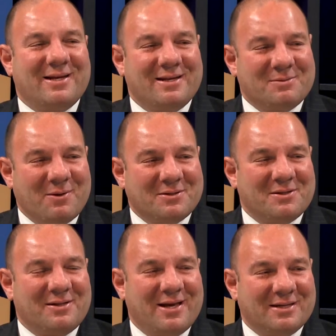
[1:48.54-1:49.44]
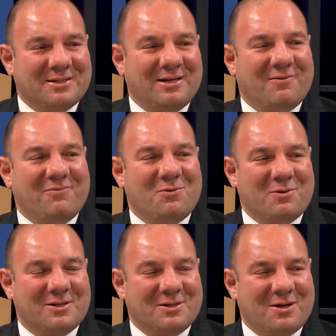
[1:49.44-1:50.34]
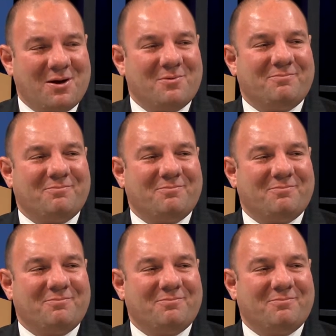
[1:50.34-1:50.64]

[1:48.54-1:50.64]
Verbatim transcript: in a special election a few weeks ago.